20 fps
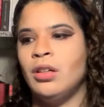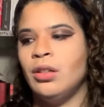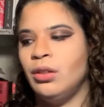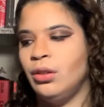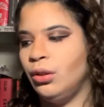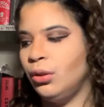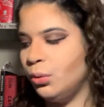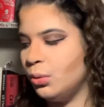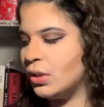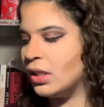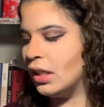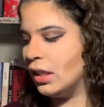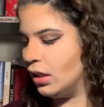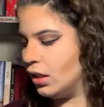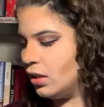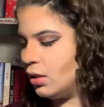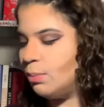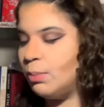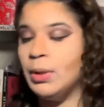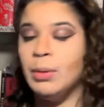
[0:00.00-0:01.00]
losing
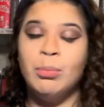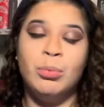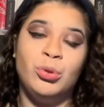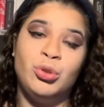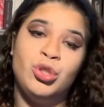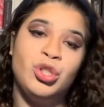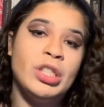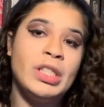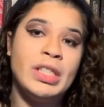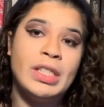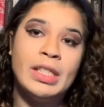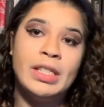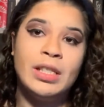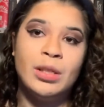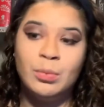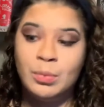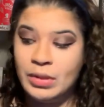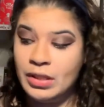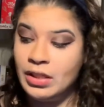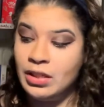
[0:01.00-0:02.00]
these people, just as
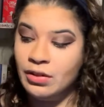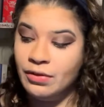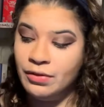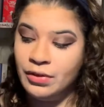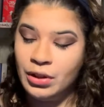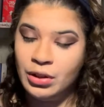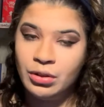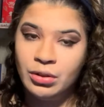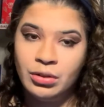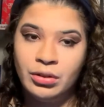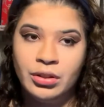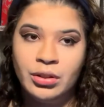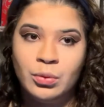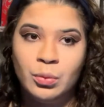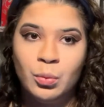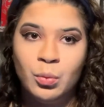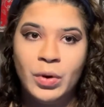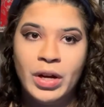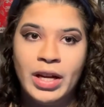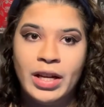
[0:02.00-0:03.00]
it was difficult
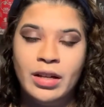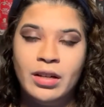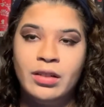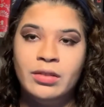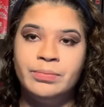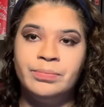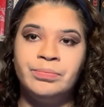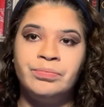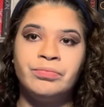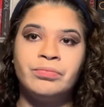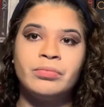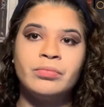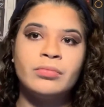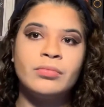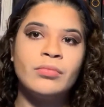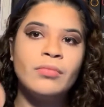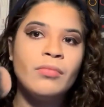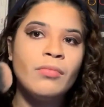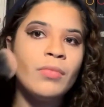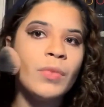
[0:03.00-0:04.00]
when,
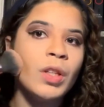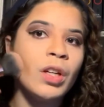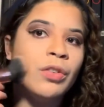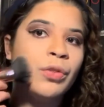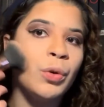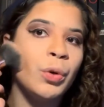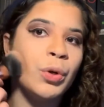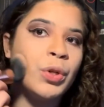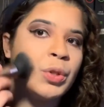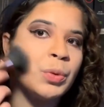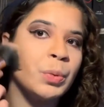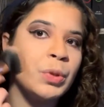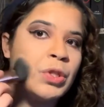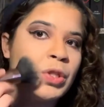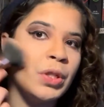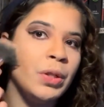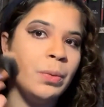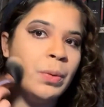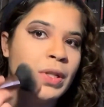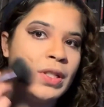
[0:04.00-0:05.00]
of course, when
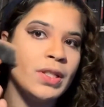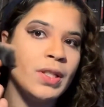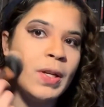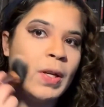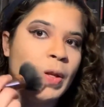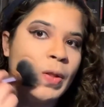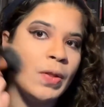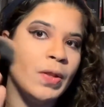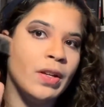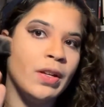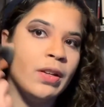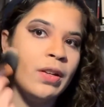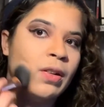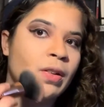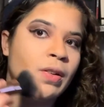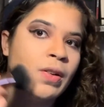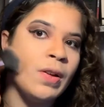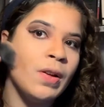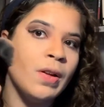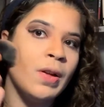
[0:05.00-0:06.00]
she was in
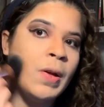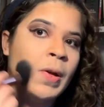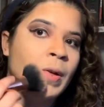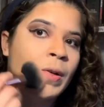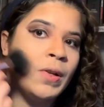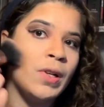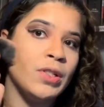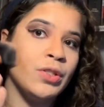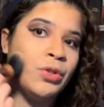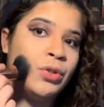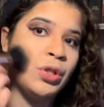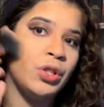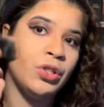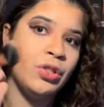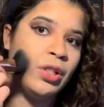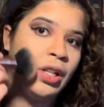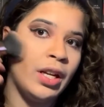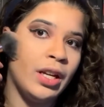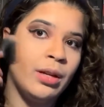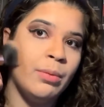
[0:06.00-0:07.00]
the
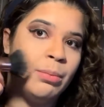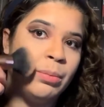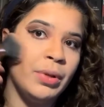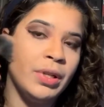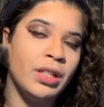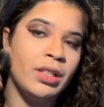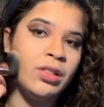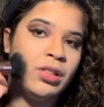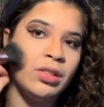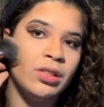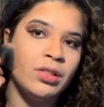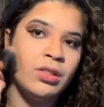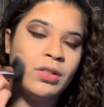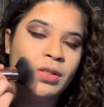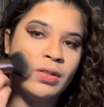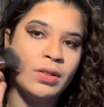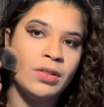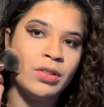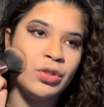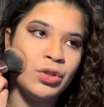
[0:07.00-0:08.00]
concentration camp
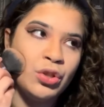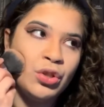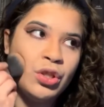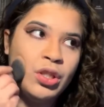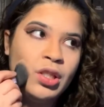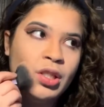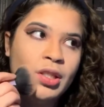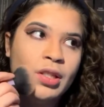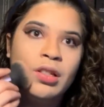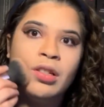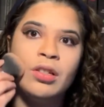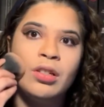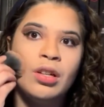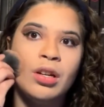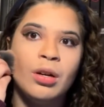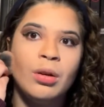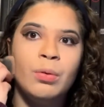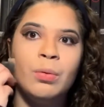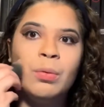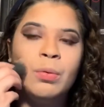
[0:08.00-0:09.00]
and she didn't
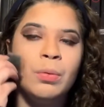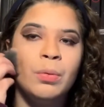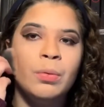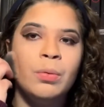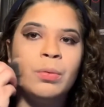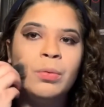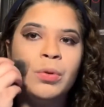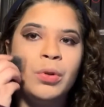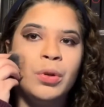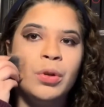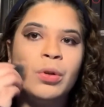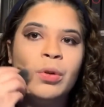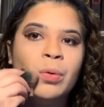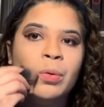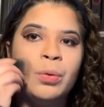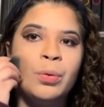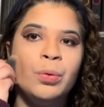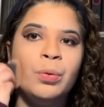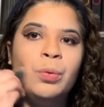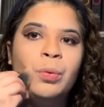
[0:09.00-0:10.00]
know, you
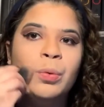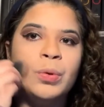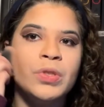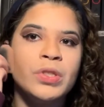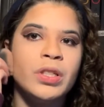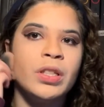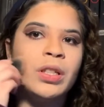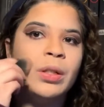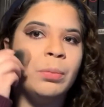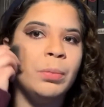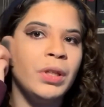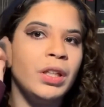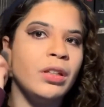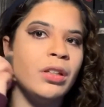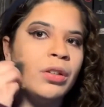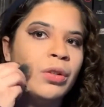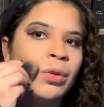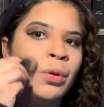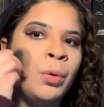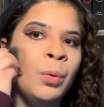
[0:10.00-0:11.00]
know, who was going to be
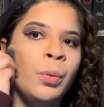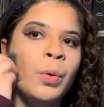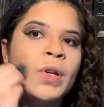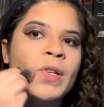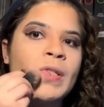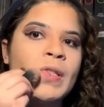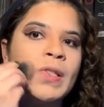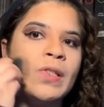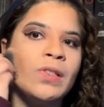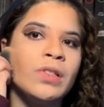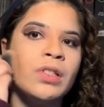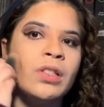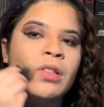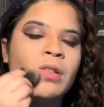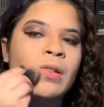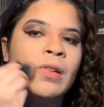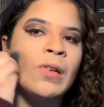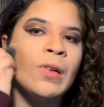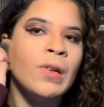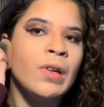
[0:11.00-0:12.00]
here, who wasn't,
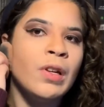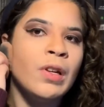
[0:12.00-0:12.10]
and